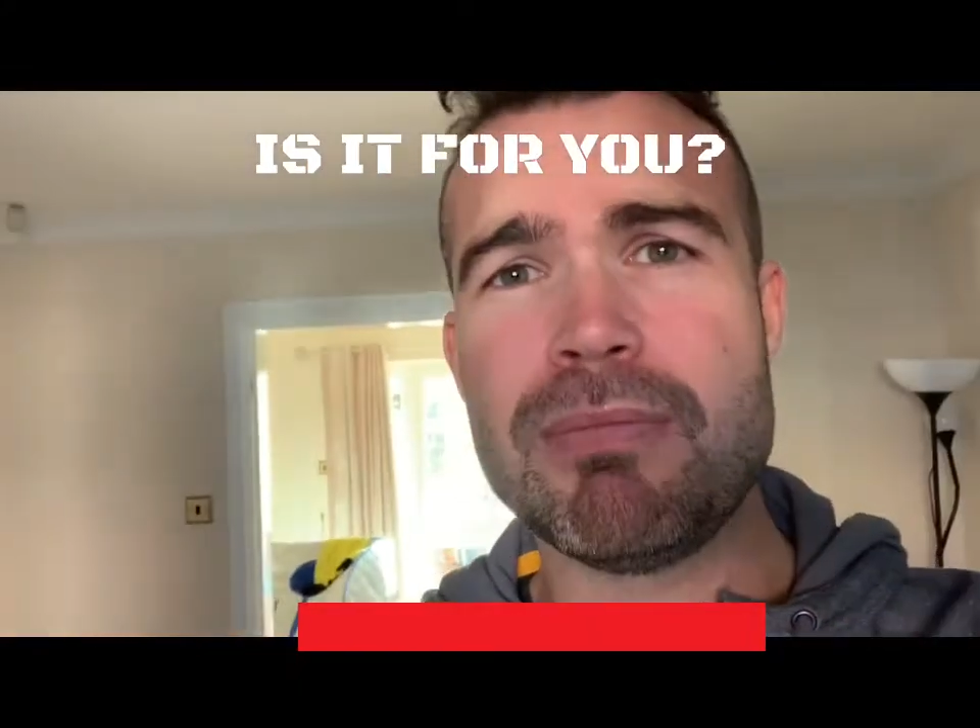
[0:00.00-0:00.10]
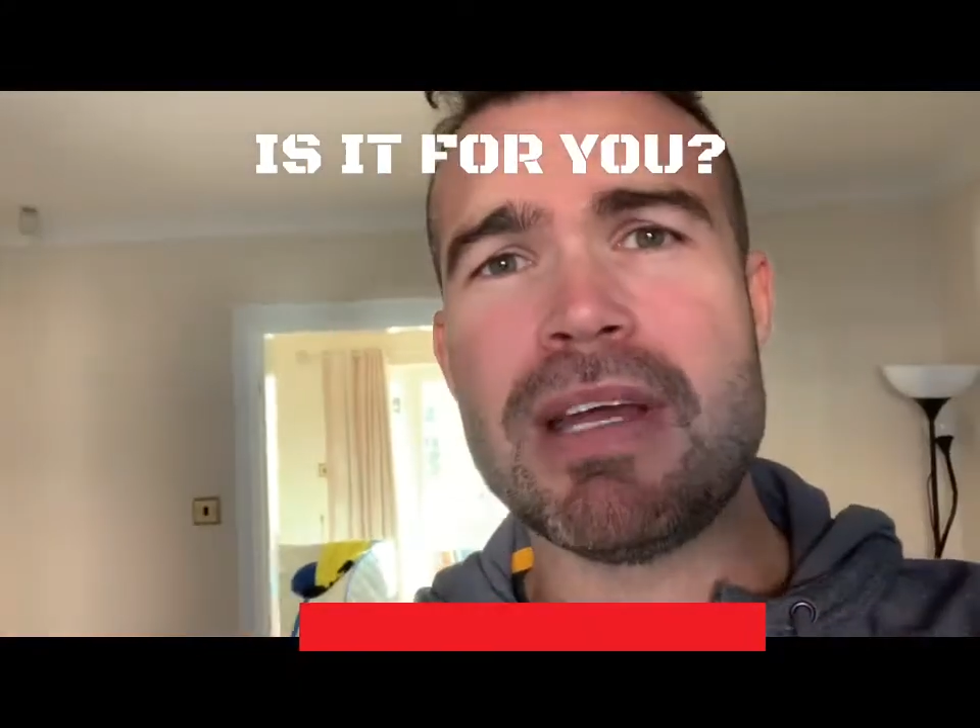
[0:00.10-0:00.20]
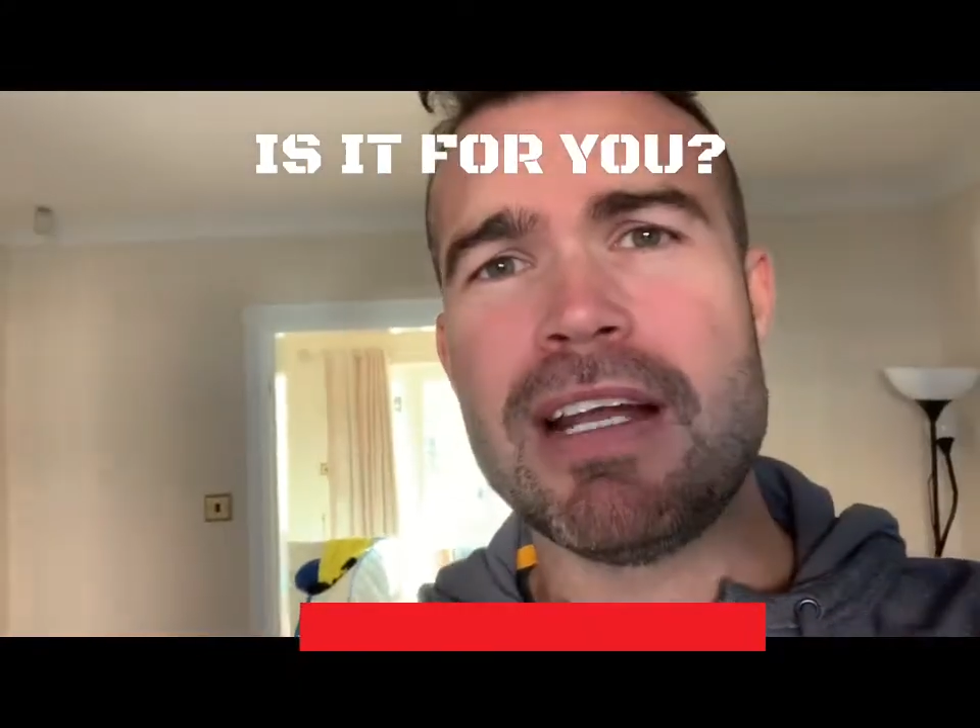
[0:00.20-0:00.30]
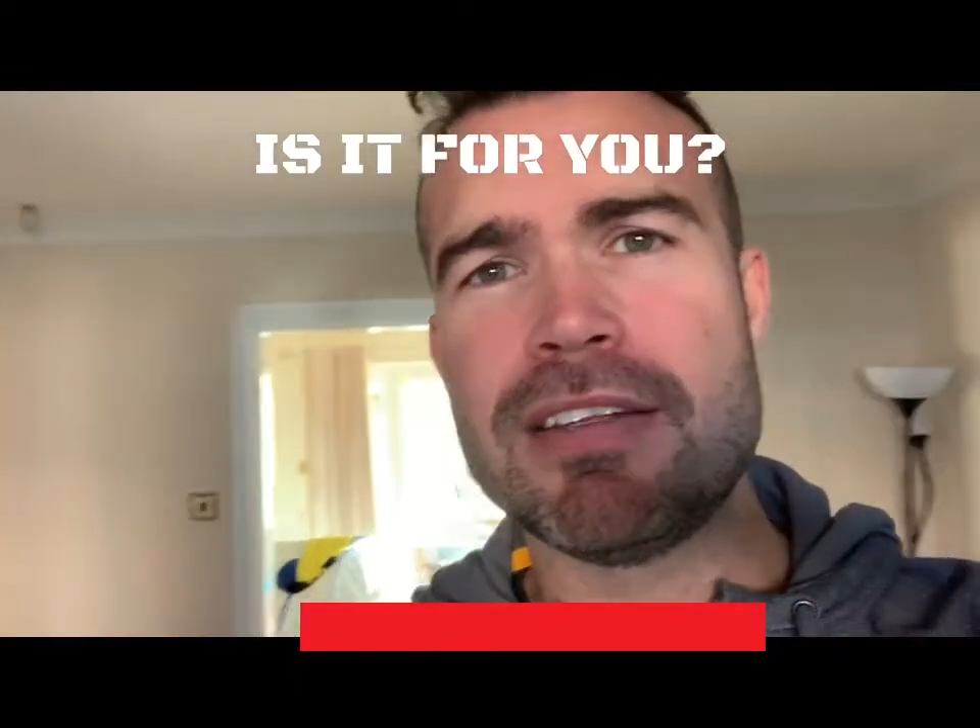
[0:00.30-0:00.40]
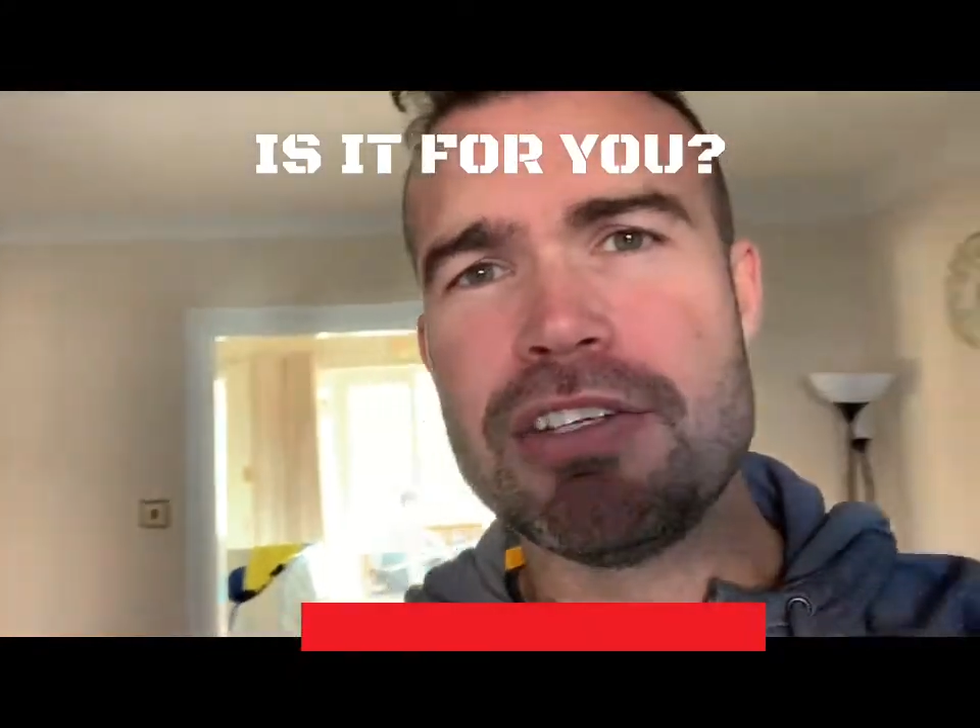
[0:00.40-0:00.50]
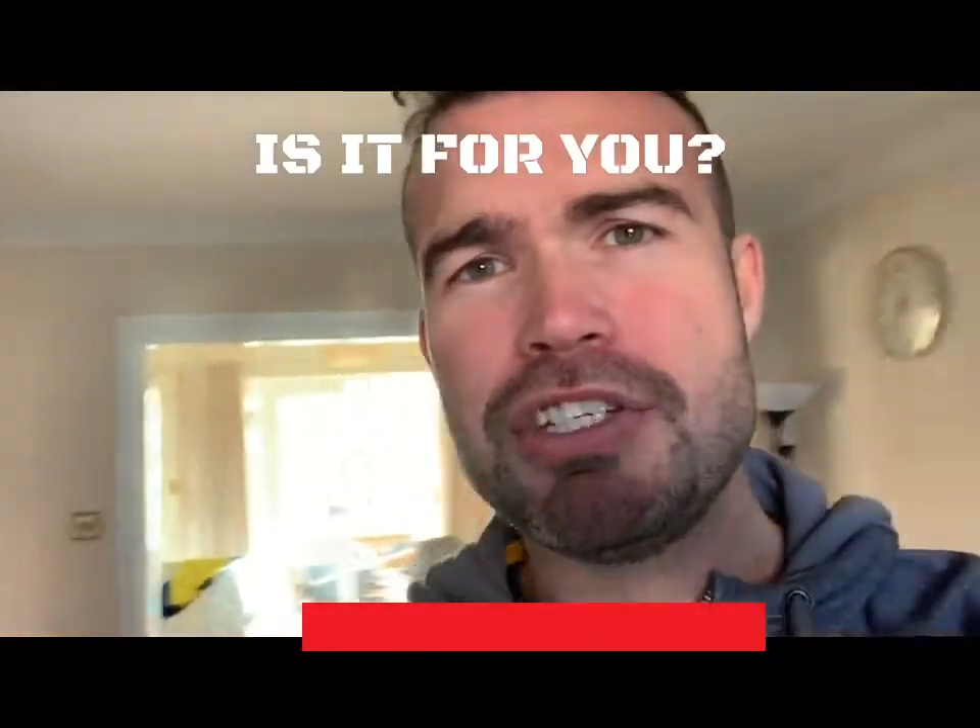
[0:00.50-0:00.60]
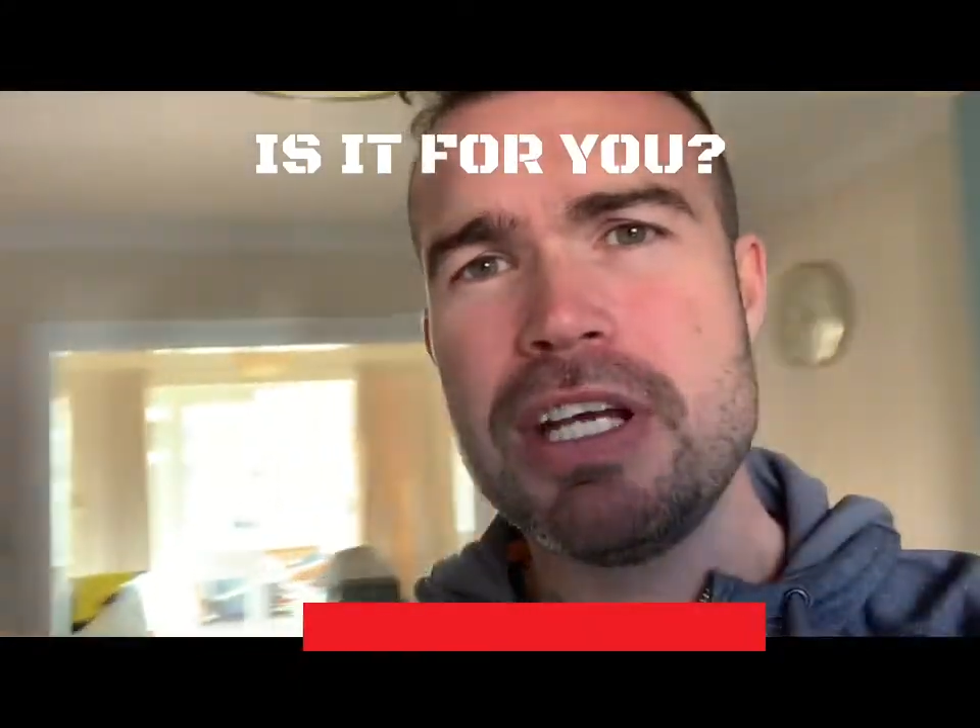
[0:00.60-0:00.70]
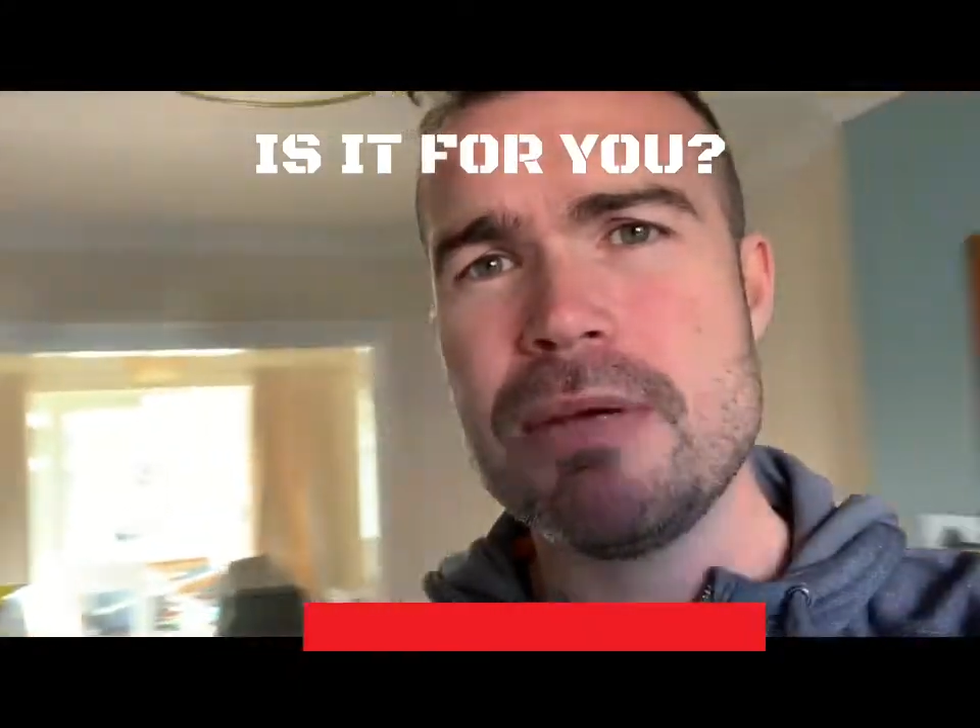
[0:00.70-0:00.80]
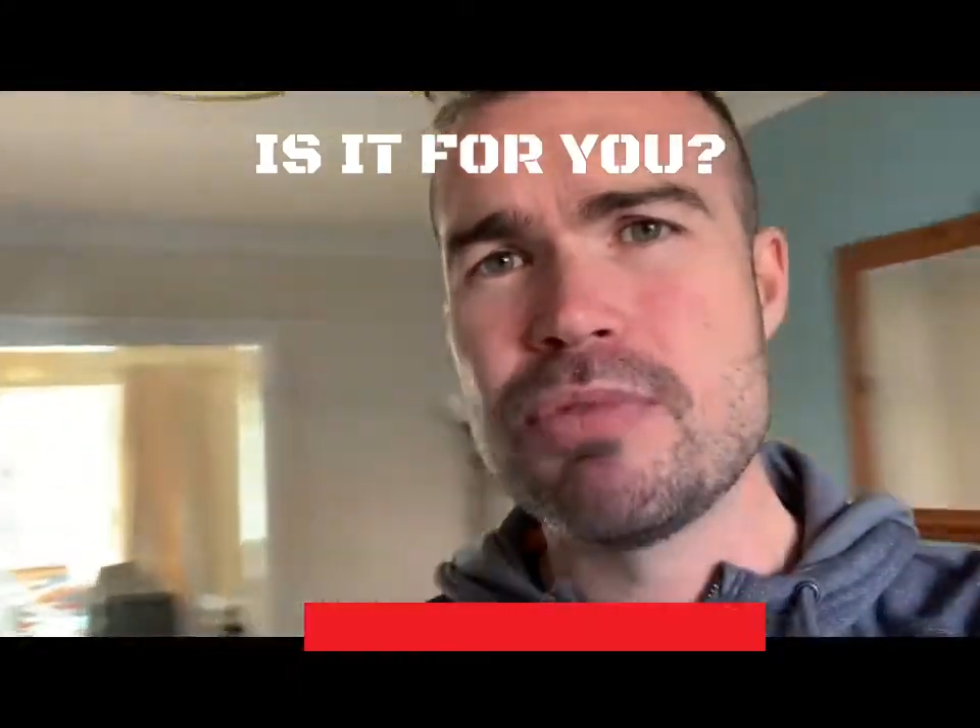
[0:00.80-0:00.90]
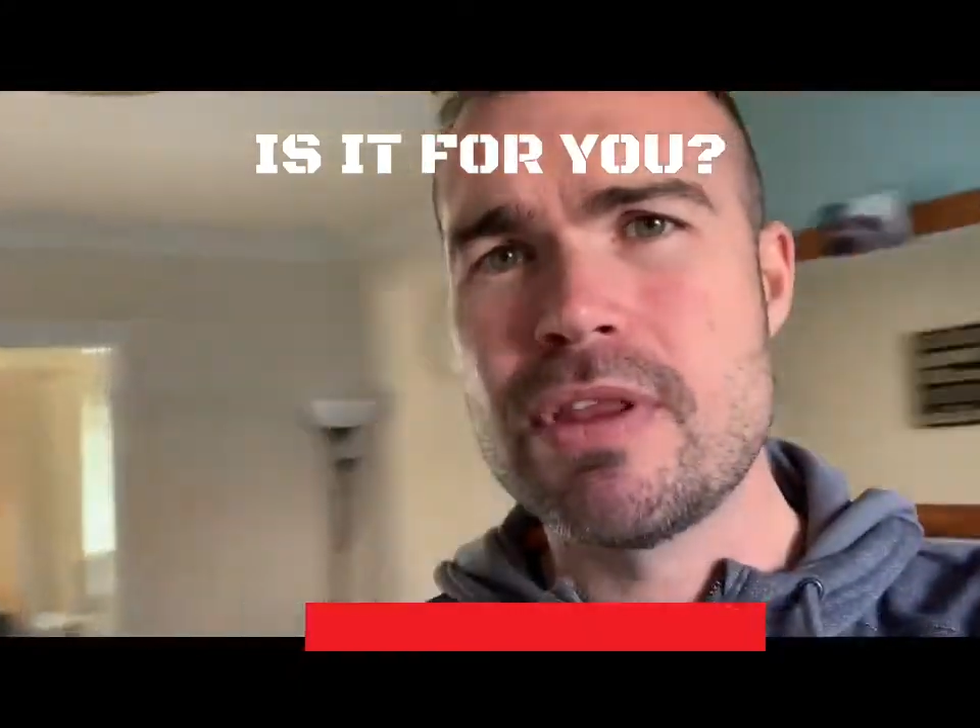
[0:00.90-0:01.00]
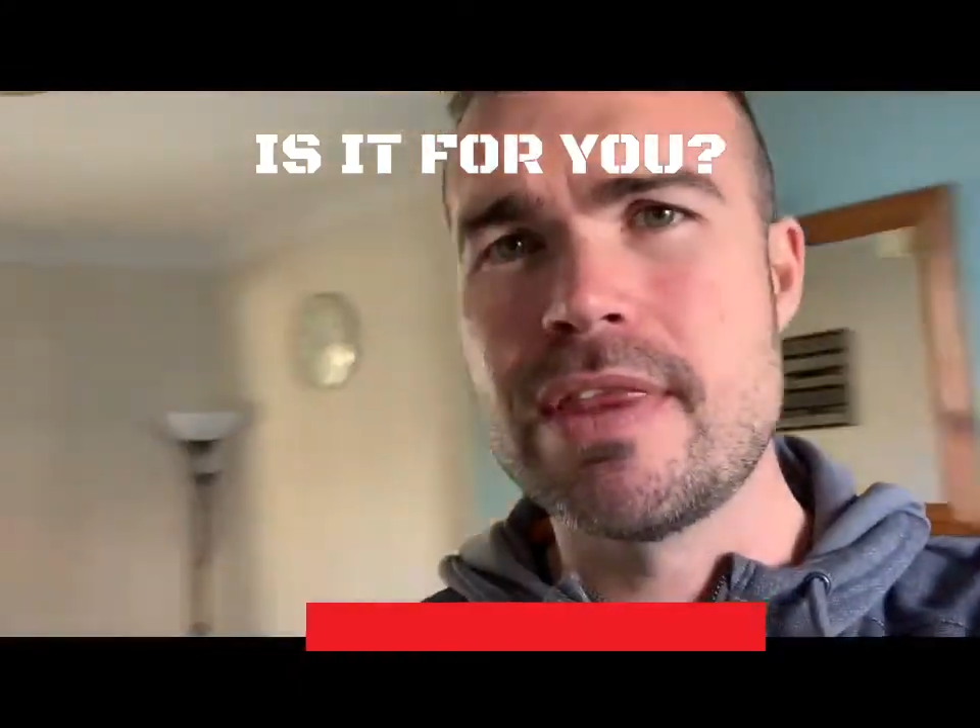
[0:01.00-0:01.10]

getting into gyms and